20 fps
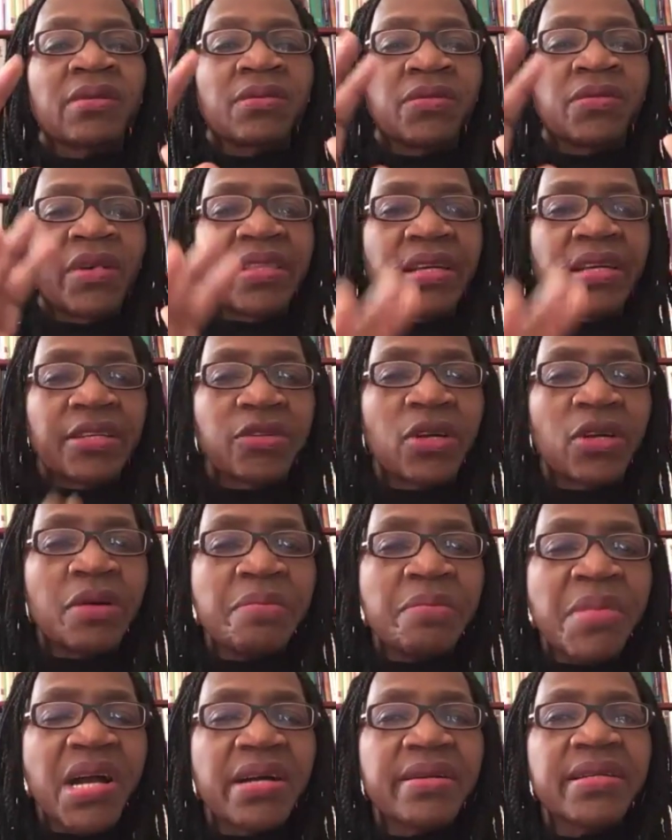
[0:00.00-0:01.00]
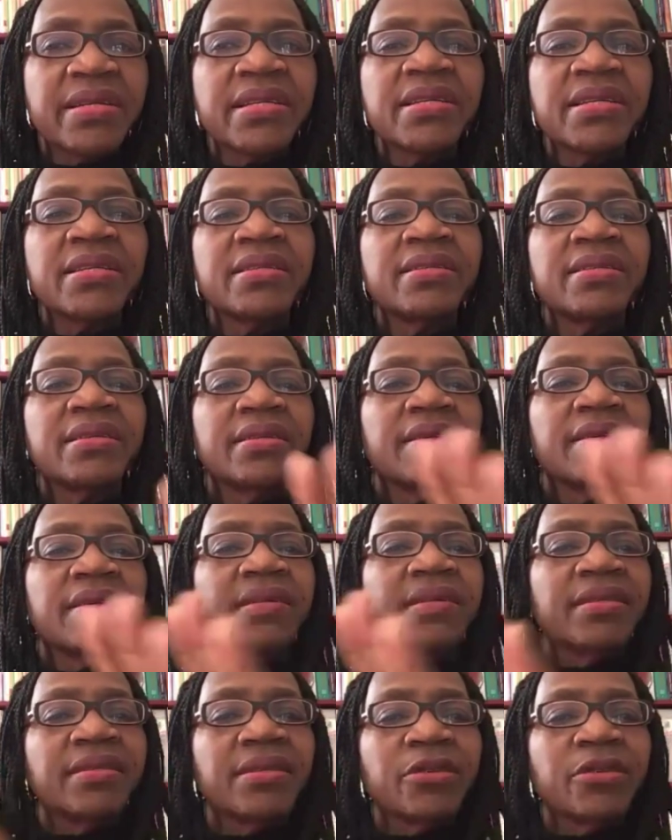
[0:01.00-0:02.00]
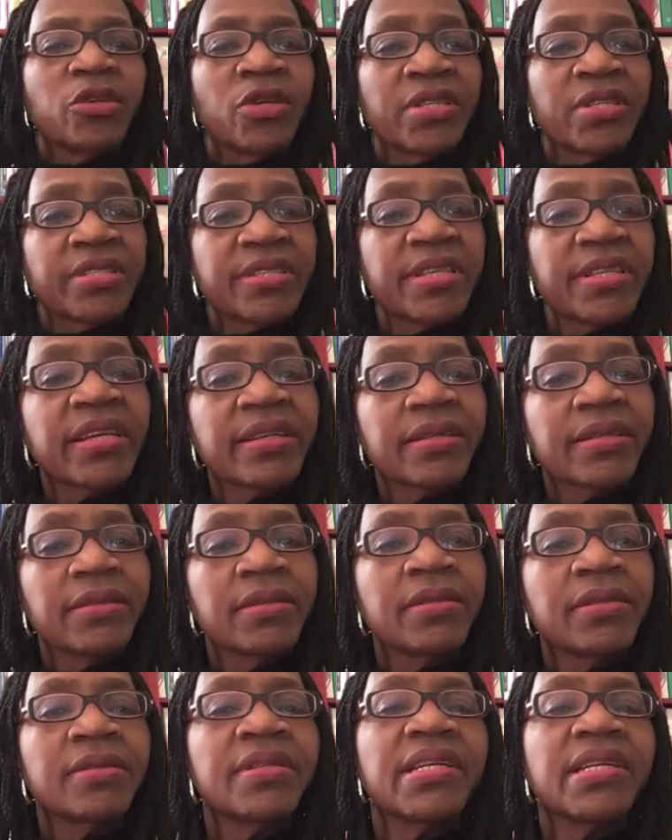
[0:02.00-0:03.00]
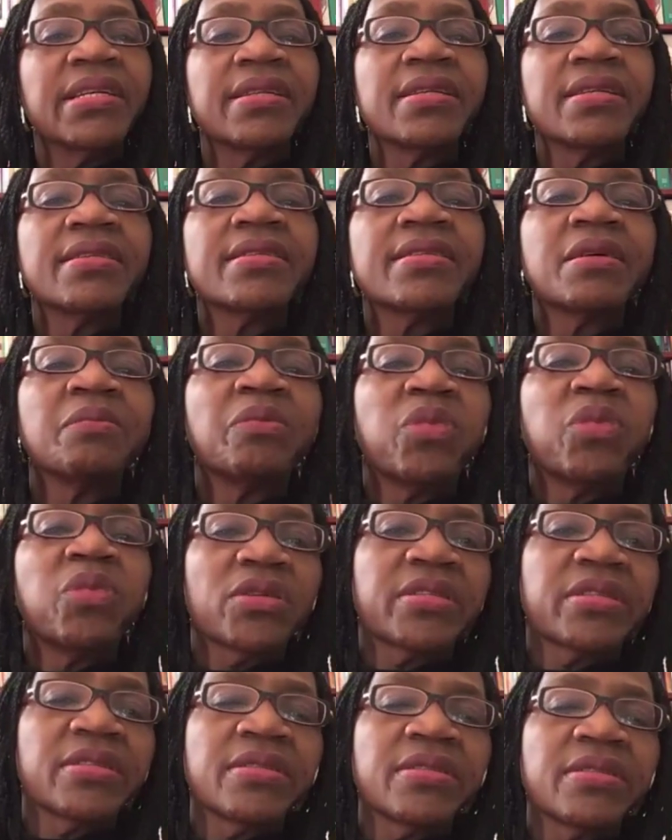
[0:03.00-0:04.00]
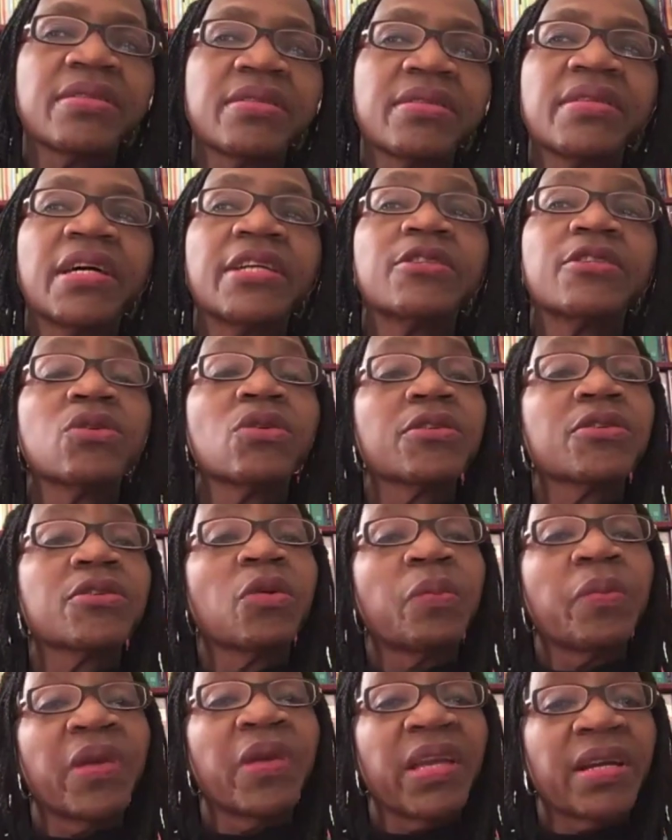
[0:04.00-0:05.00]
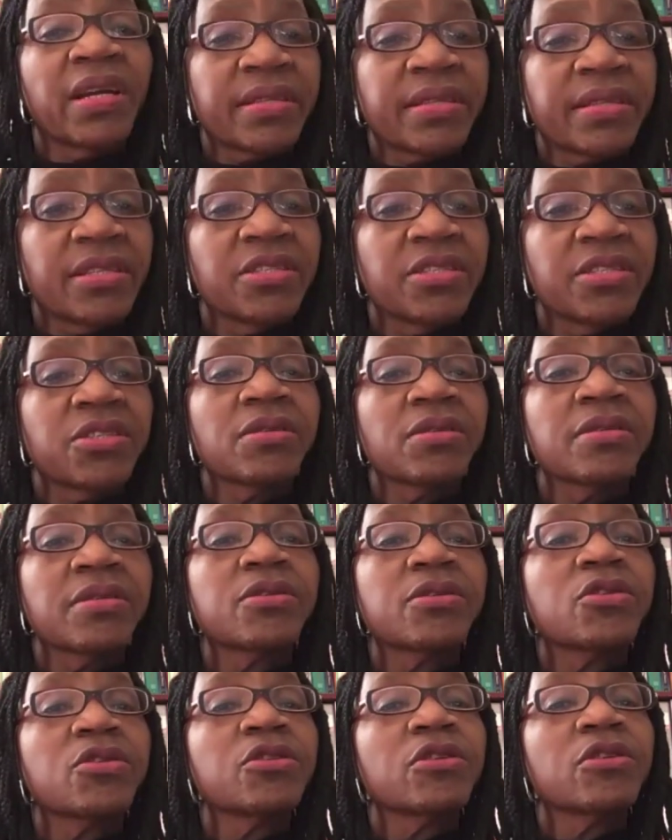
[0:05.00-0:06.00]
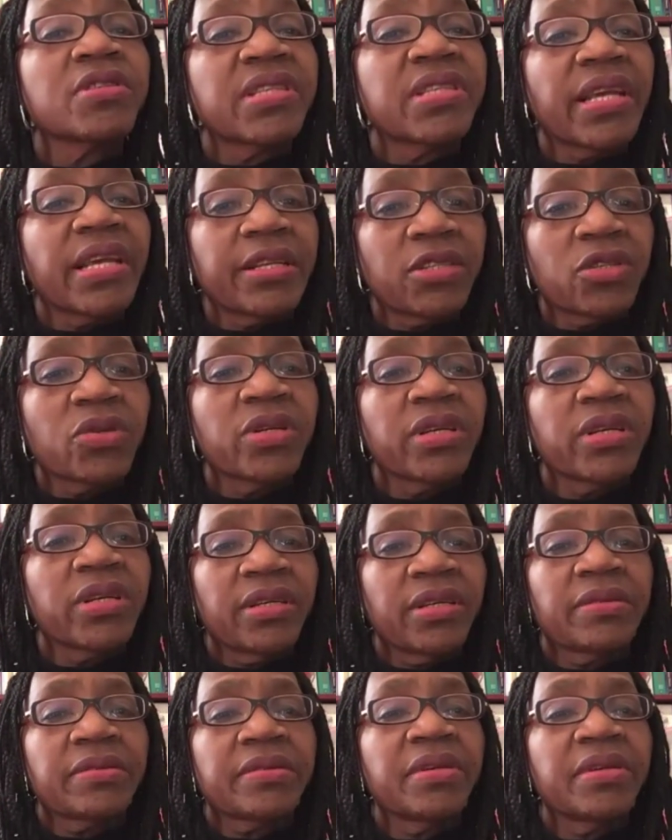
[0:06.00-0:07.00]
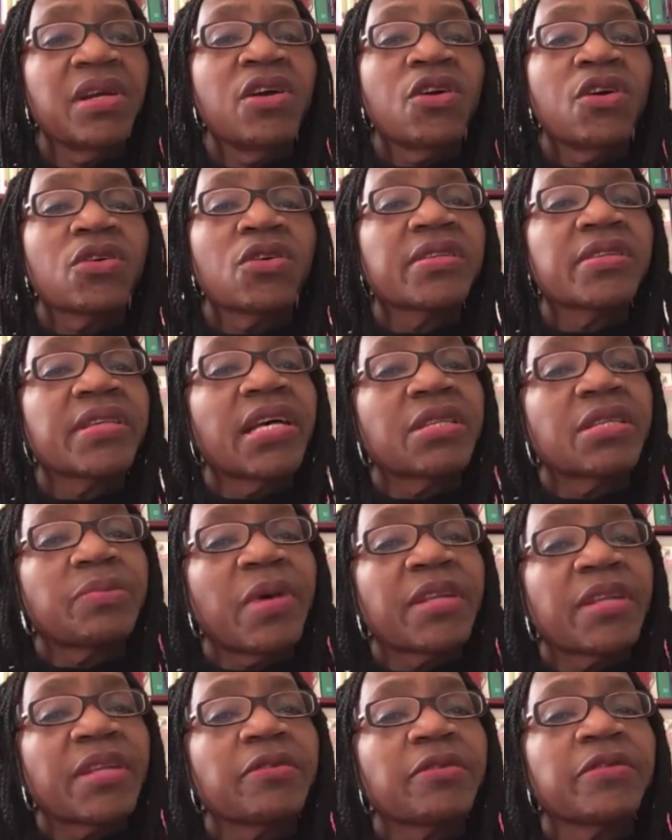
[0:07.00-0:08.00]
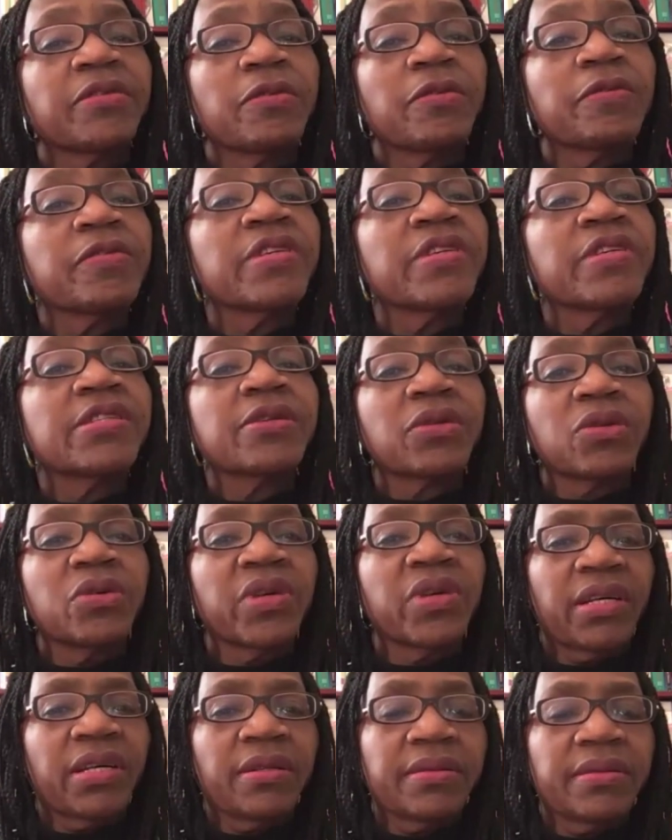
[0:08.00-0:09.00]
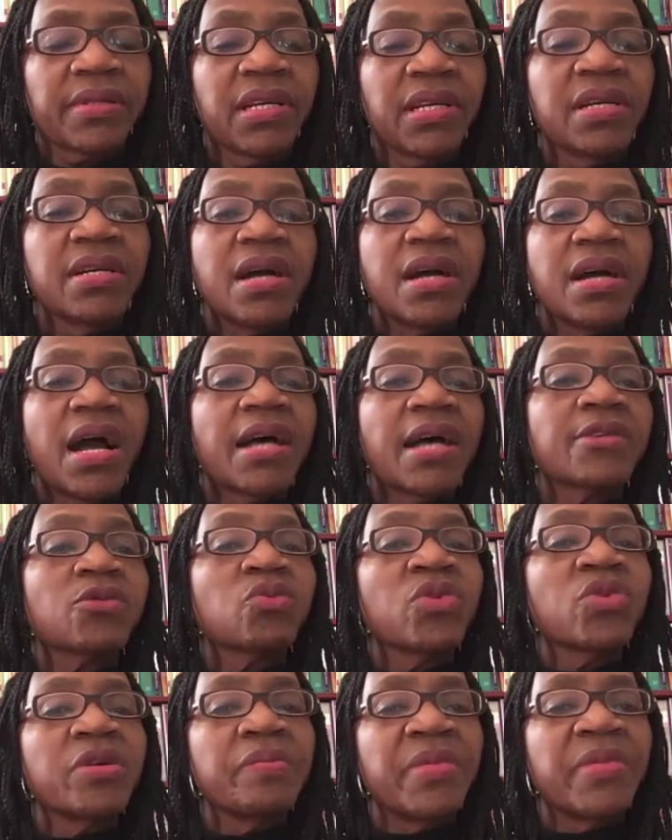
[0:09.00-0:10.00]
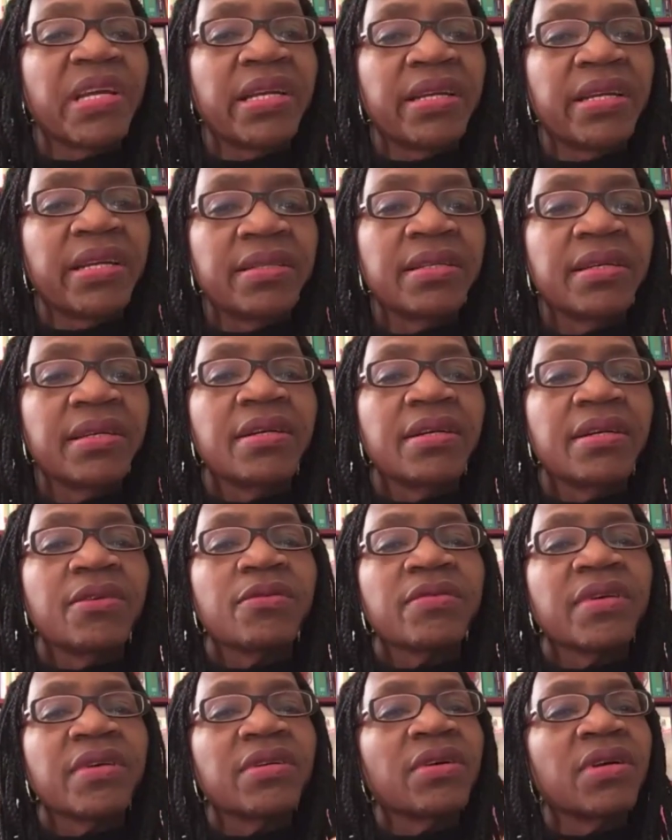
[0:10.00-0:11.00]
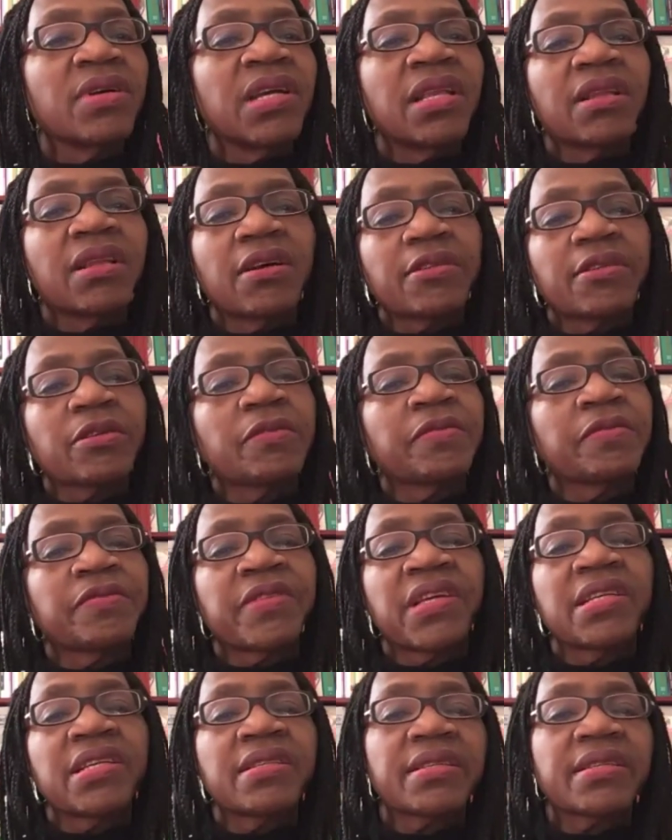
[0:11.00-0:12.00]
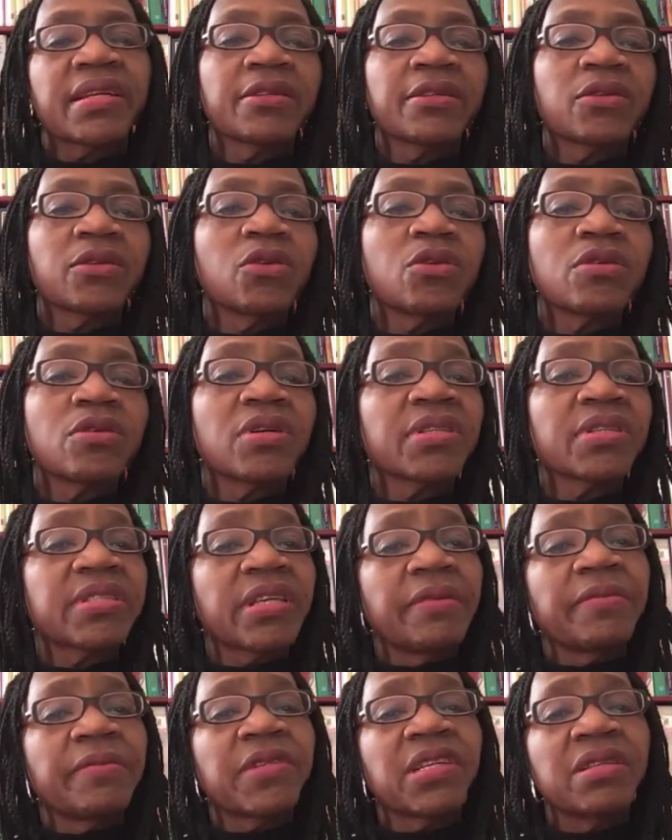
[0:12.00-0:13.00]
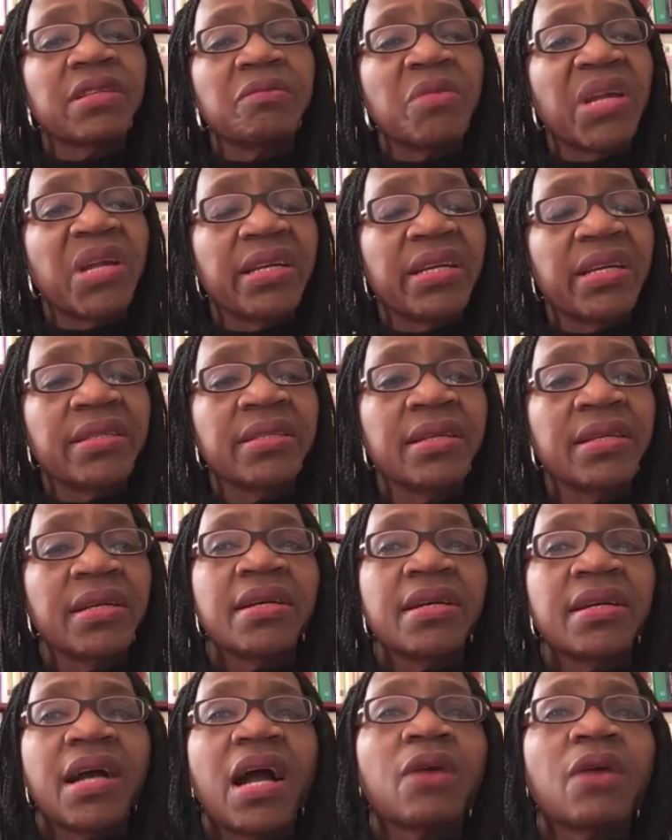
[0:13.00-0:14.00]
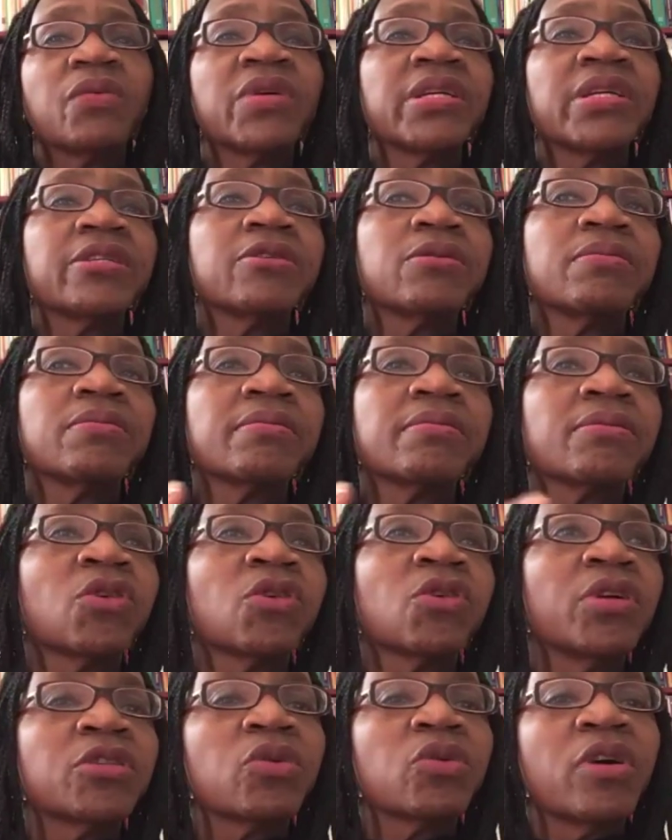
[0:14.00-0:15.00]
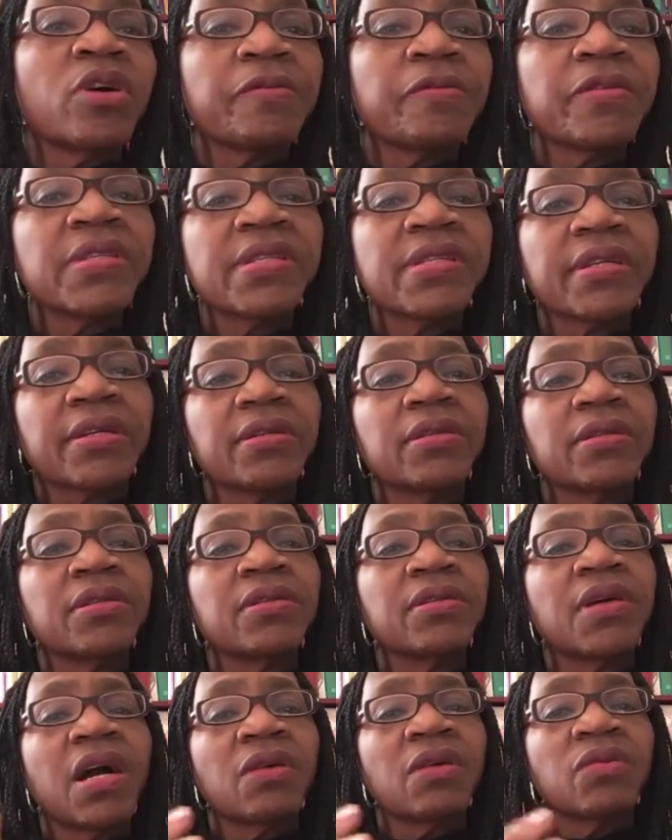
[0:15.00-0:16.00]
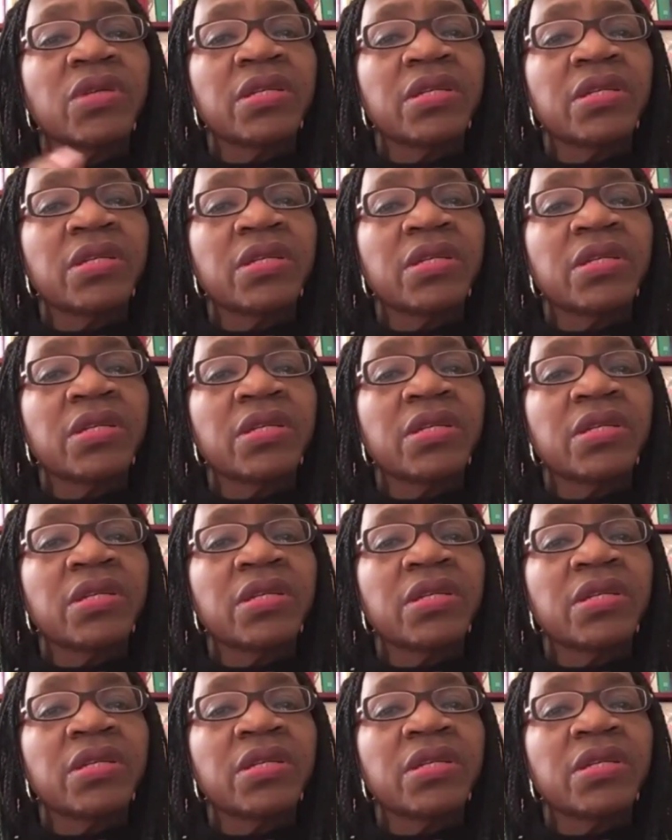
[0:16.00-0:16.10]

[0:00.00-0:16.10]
Whether you're married, you're single, it is important that you also pay attention to your sexual health, because that's part of your physical health. As women, a lot of things can go wrong. Same thing, men. Are we going to a physical?